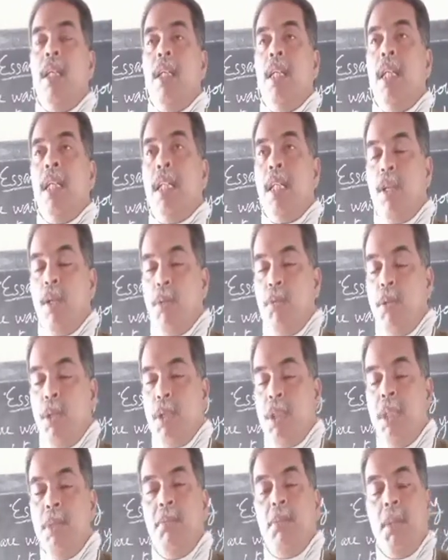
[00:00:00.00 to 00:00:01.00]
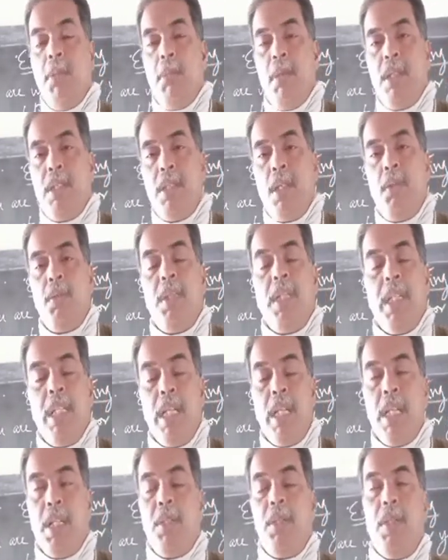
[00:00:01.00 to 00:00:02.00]
little commotion, people shouting,
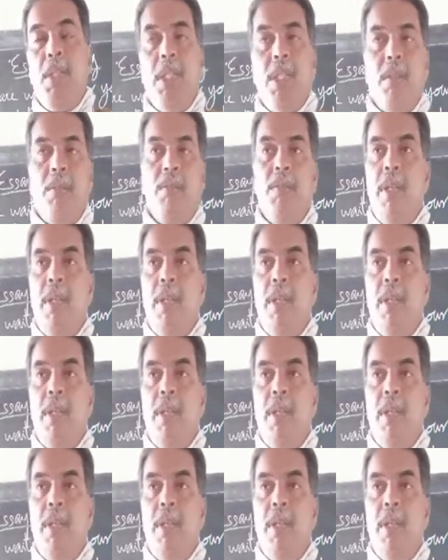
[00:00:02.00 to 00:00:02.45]
arguing,